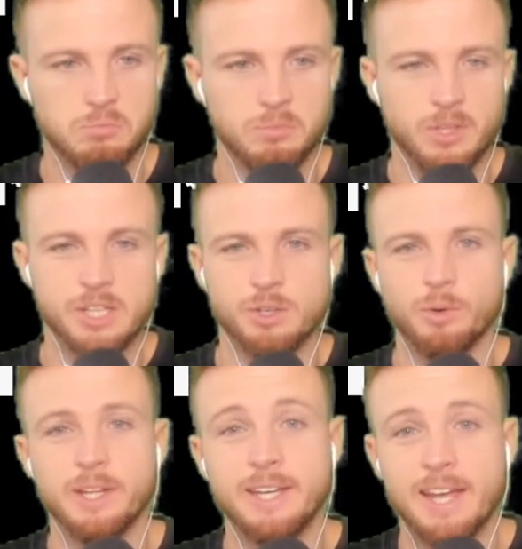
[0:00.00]
Doesn't
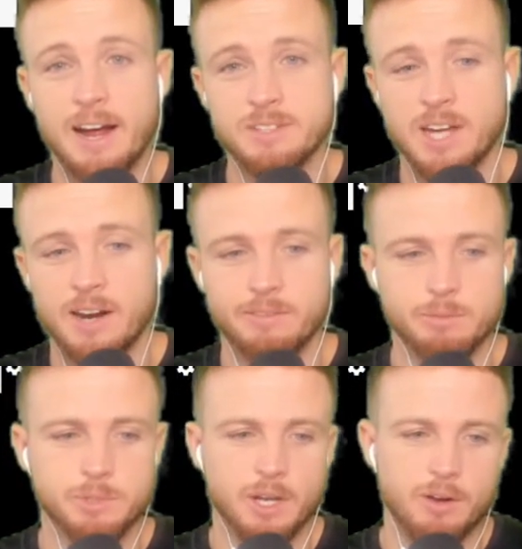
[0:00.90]
really get outside of
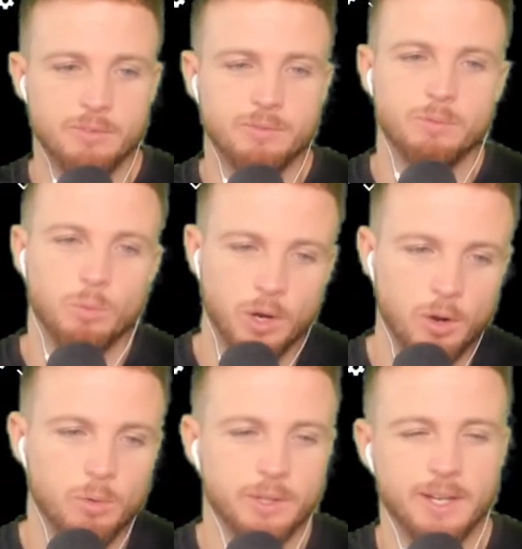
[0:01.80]
himself. We're
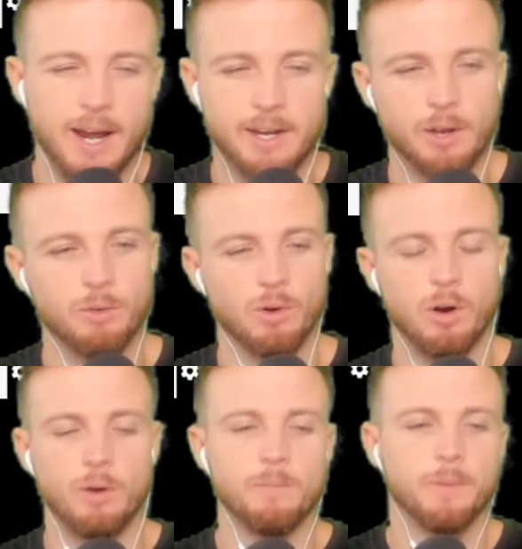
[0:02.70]
going with the 90
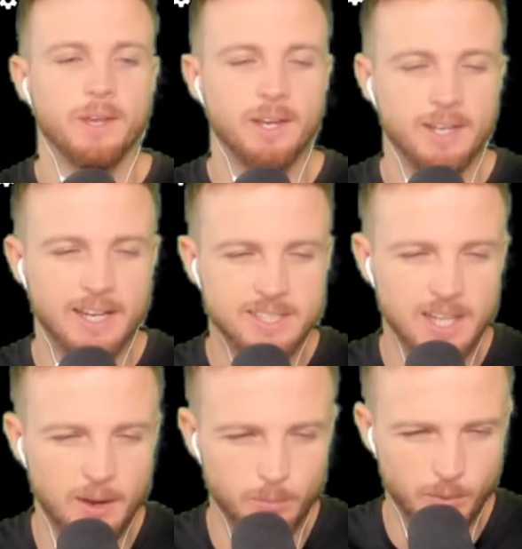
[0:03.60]
overall. Next
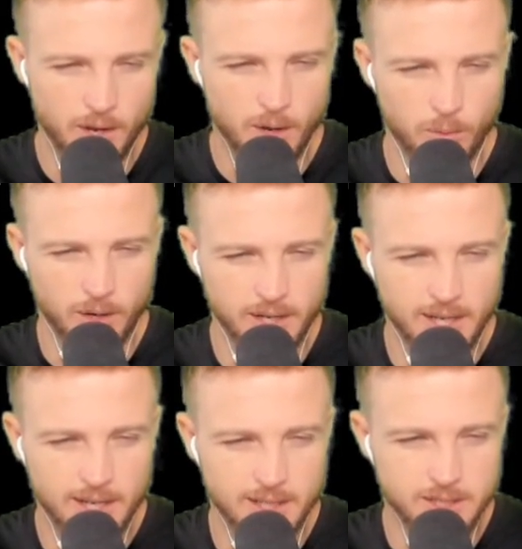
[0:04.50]
up, we're going to
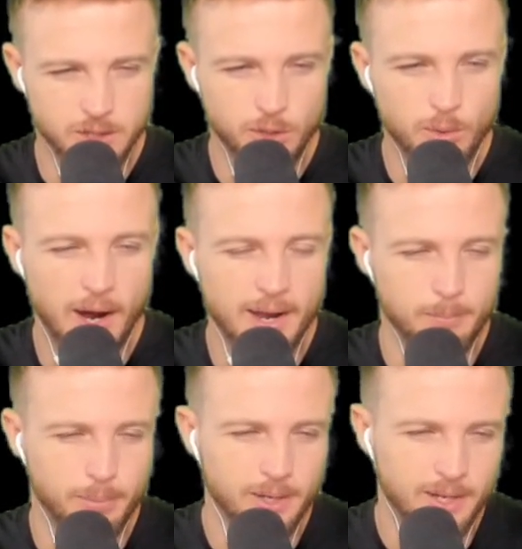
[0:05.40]
get into 2
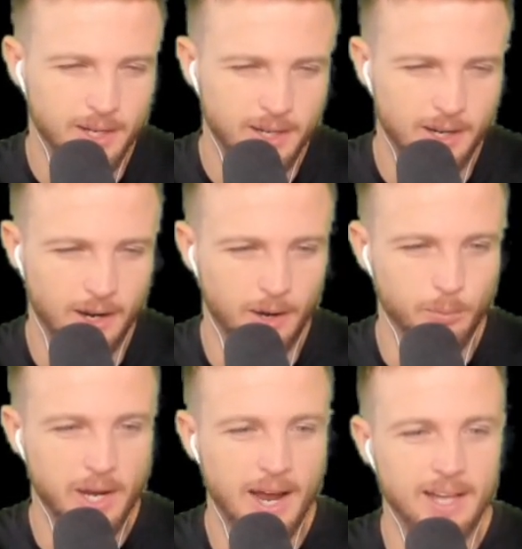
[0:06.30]
hype.
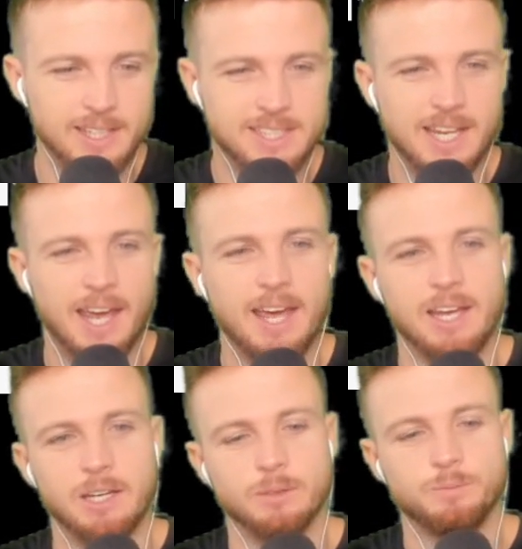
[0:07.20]
We got
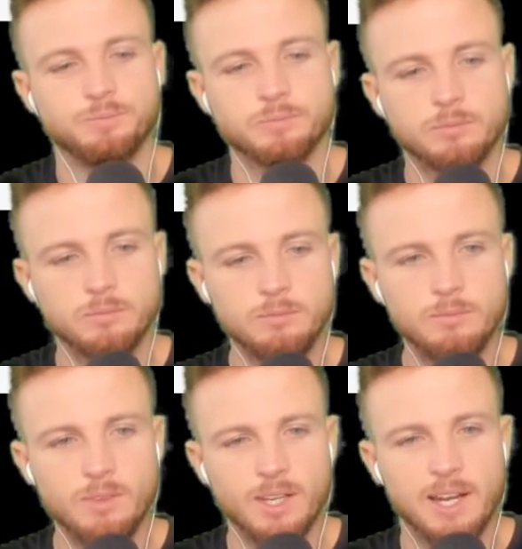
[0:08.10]
LSK.
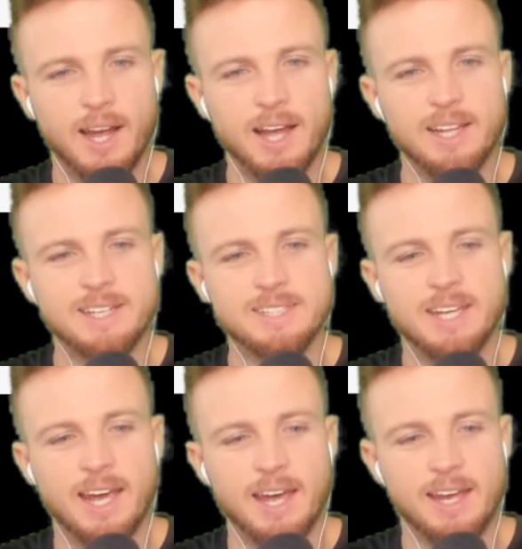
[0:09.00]

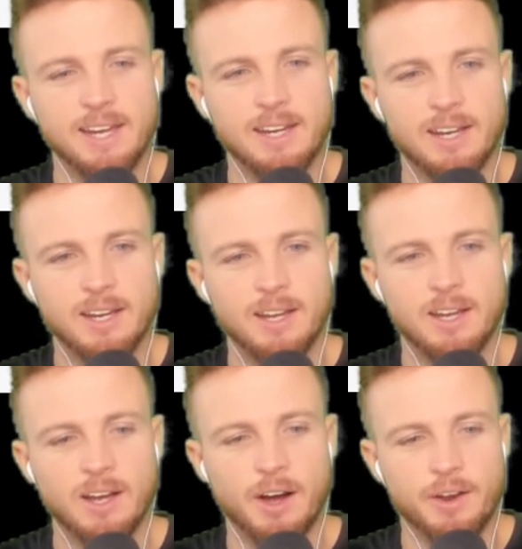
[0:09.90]
LSK,
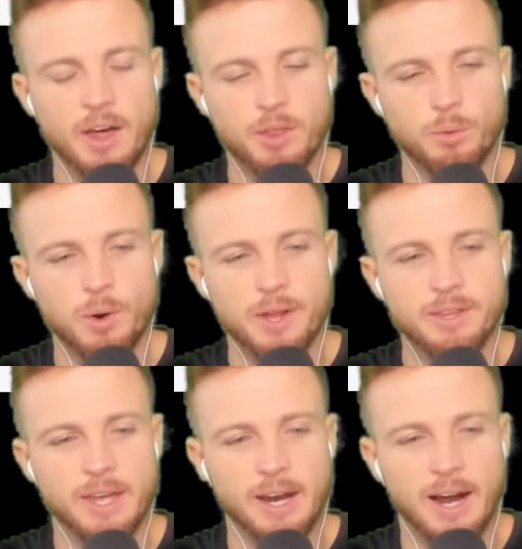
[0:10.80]
another one
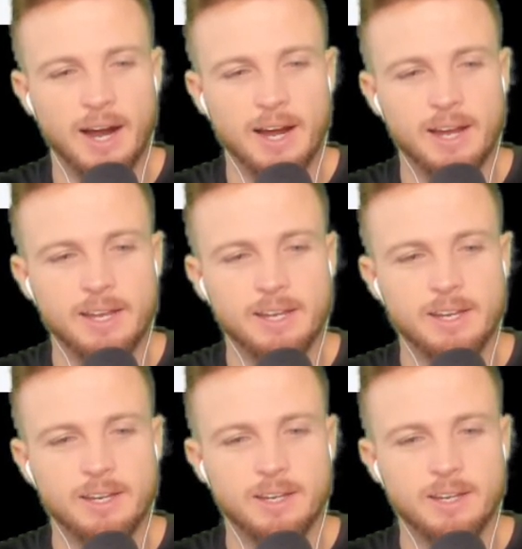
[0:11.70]
that I